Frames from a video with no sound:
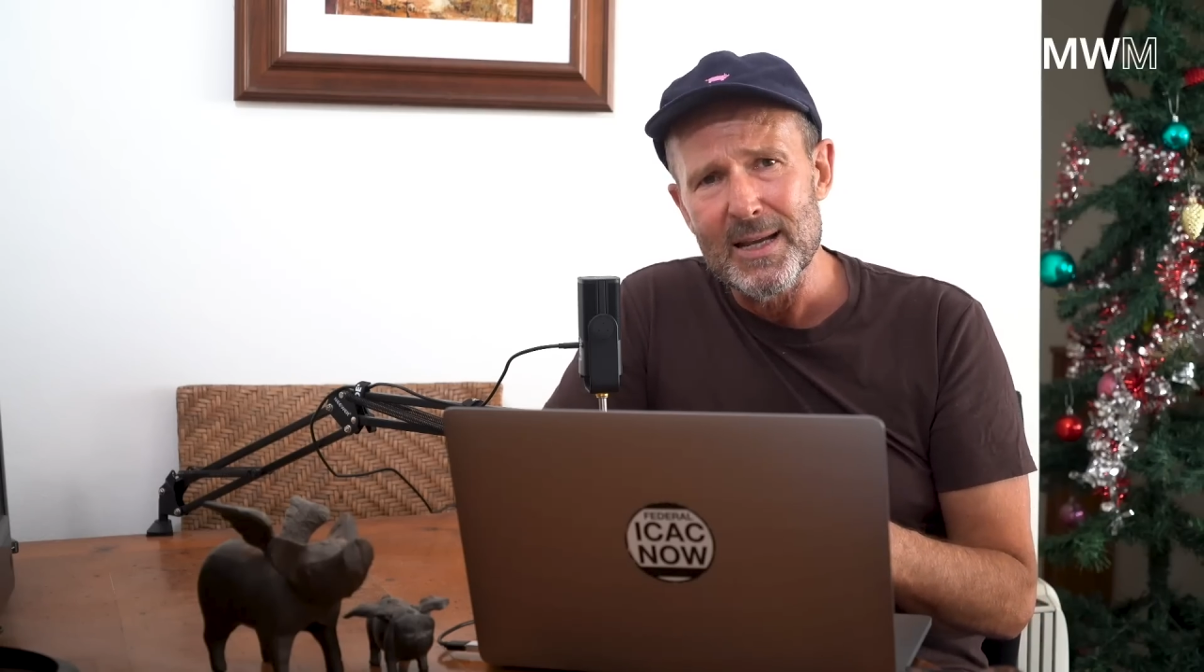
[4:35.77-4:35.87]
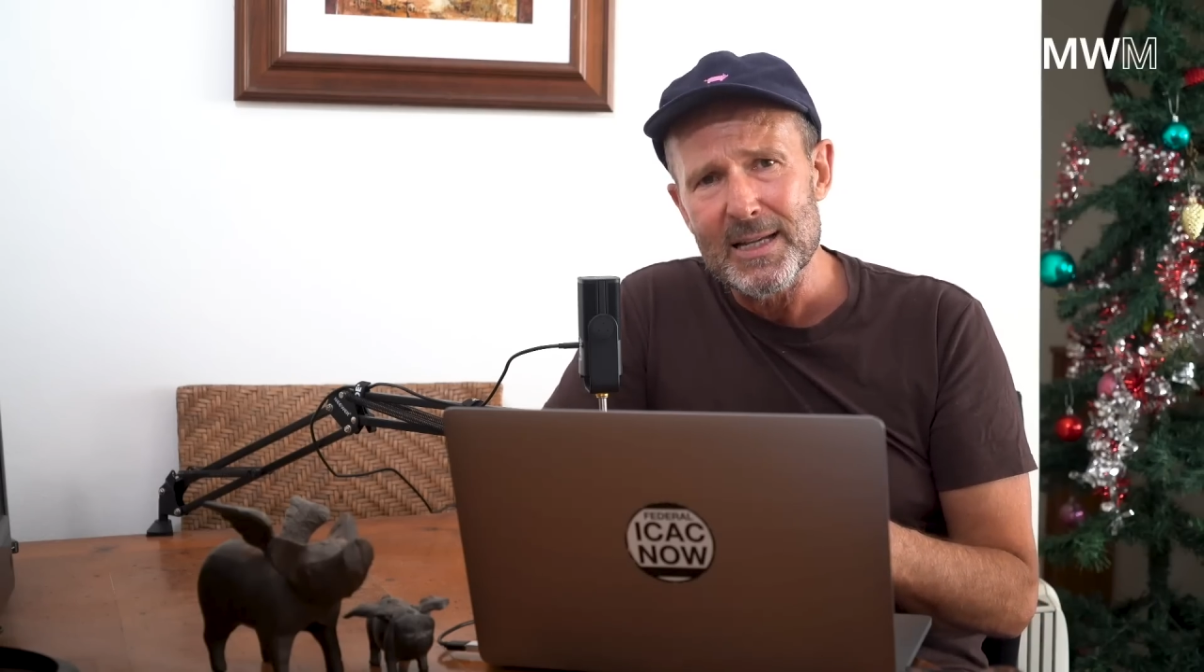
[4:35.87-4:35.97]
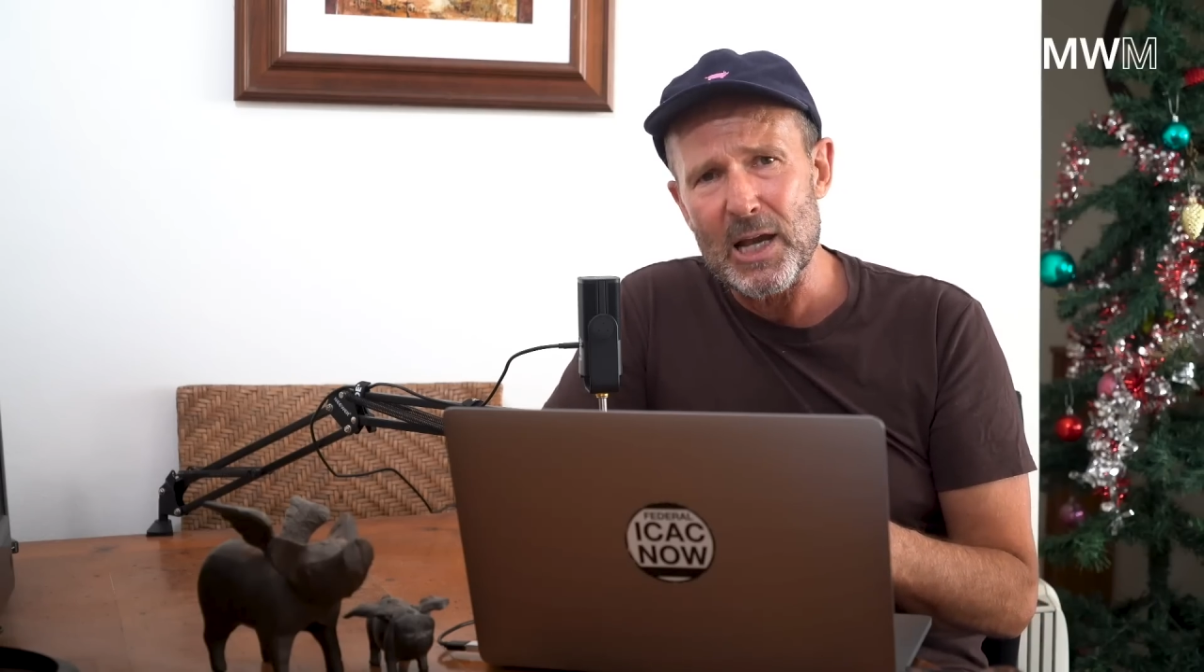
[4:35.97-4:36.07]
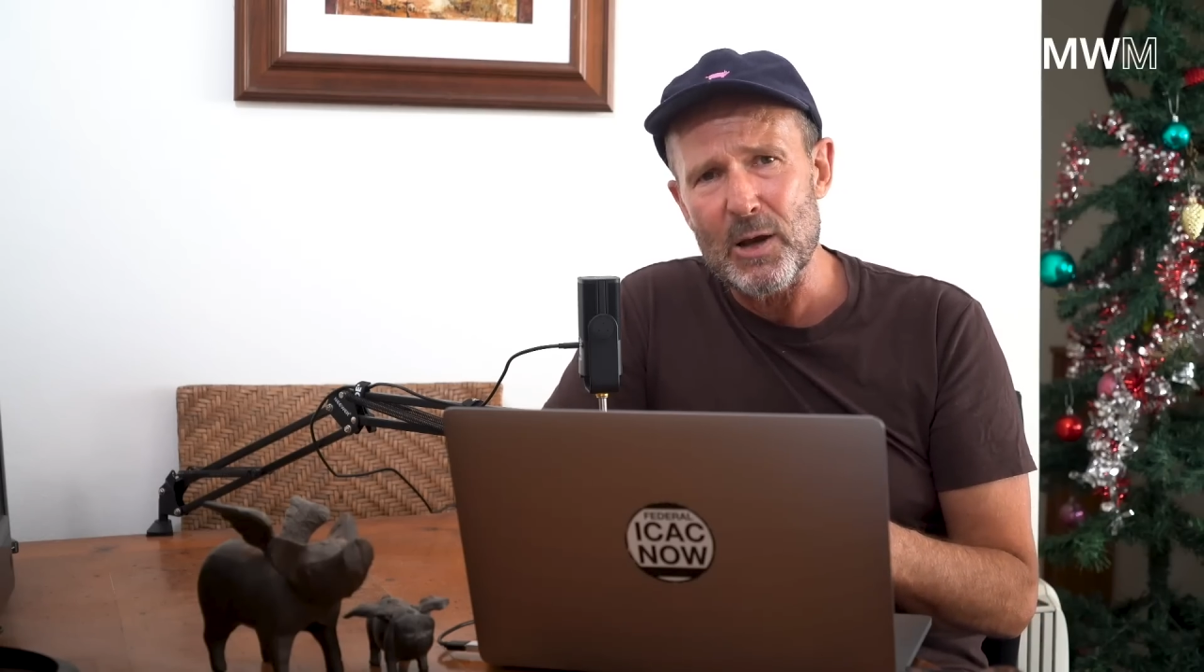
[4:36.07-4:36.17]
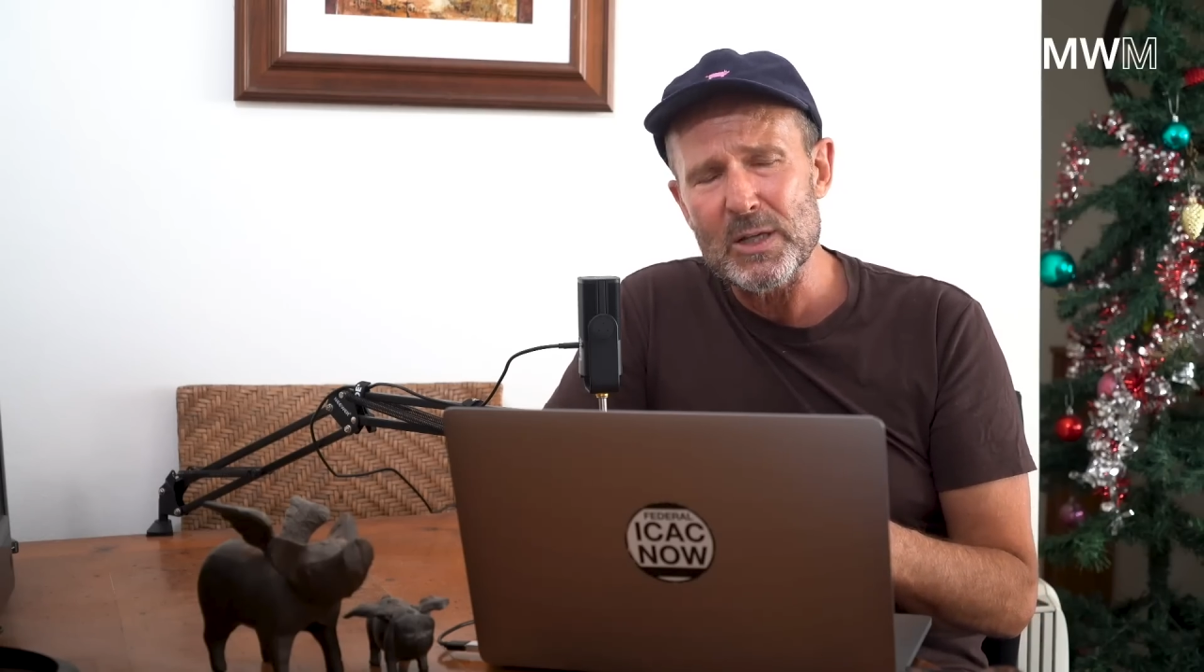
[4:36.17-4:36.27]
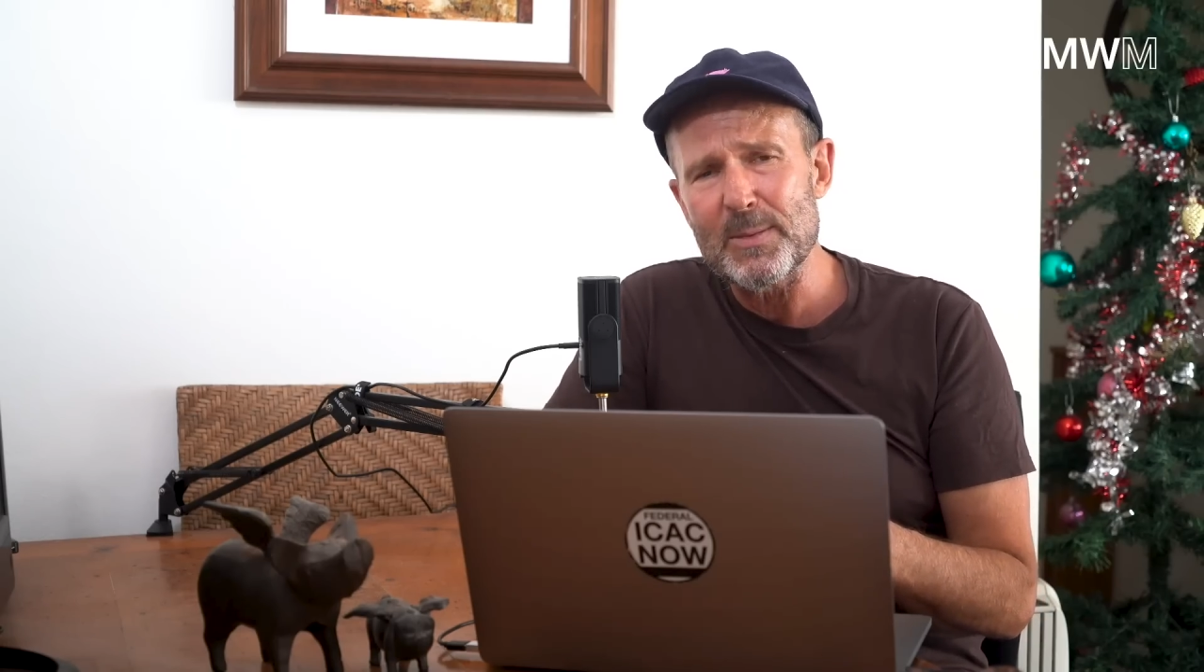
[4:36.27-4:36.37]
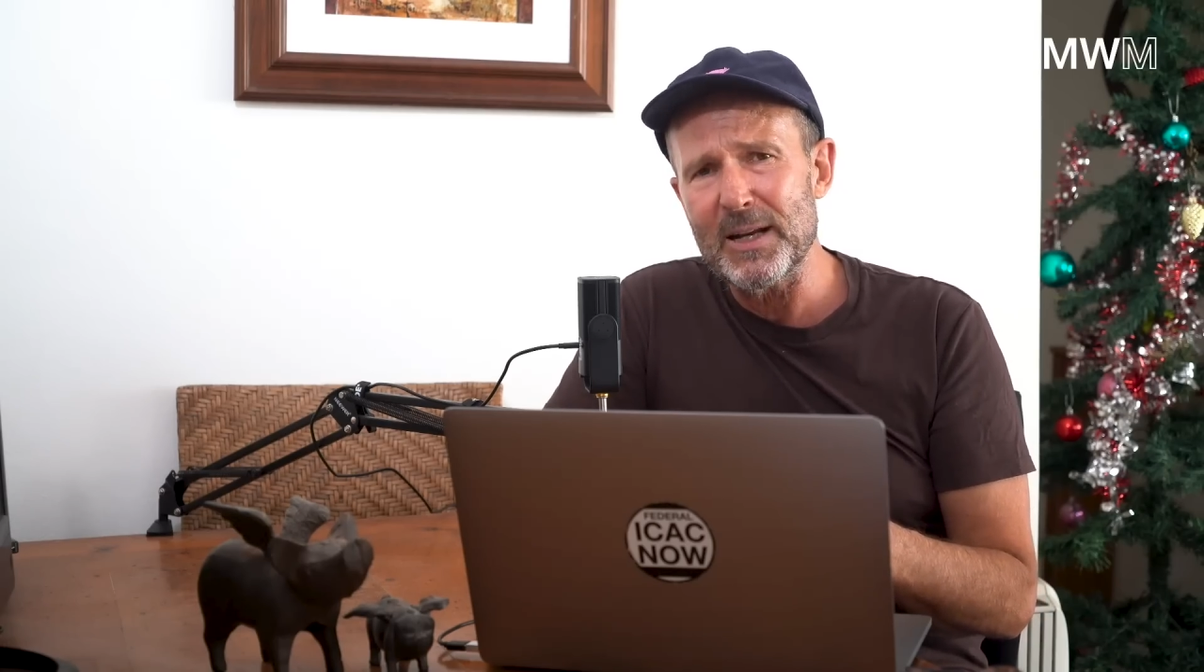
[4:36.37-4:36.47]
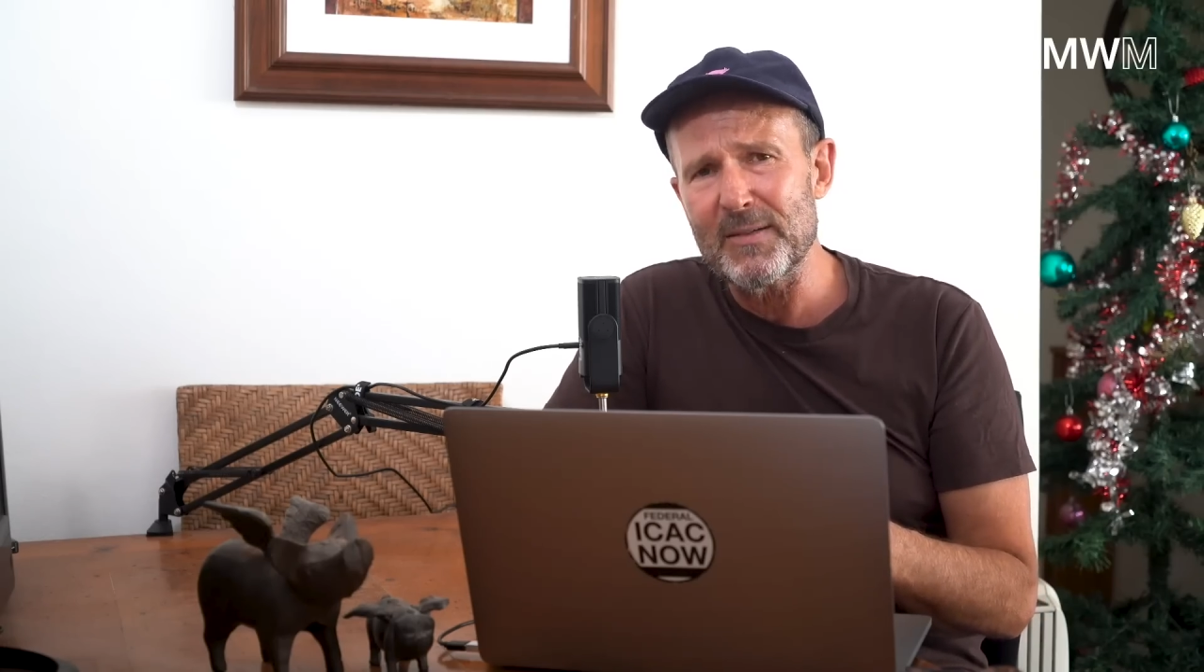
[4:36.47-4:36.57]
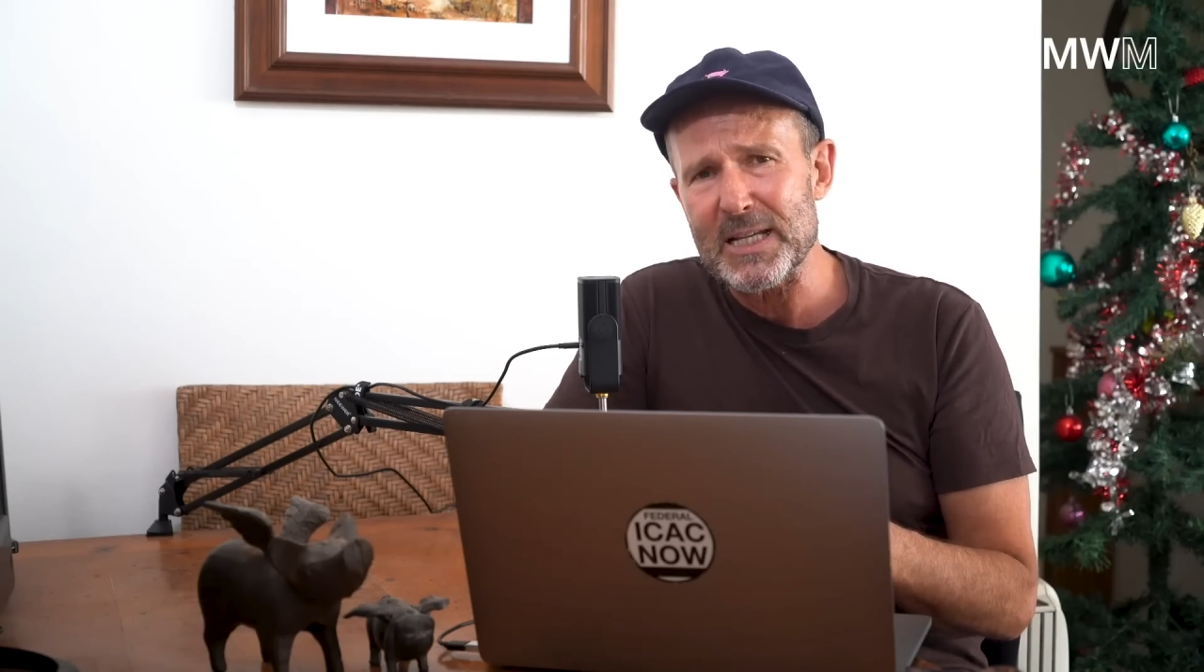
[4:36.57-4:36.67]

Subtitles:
So it was a bit of